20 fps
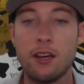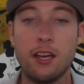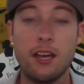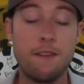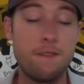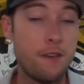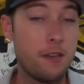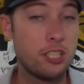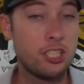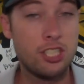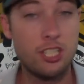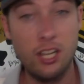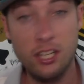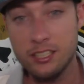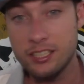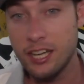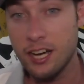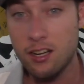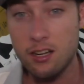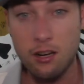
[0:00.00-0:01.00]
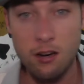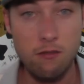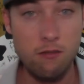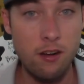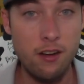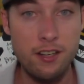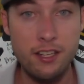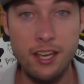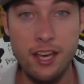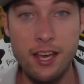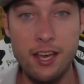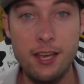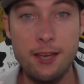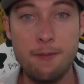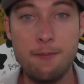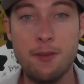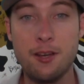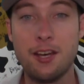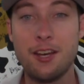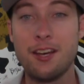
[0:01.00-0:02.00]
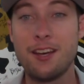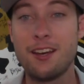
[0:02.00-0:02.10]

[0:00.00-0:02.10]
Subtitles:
if you shut down our run game,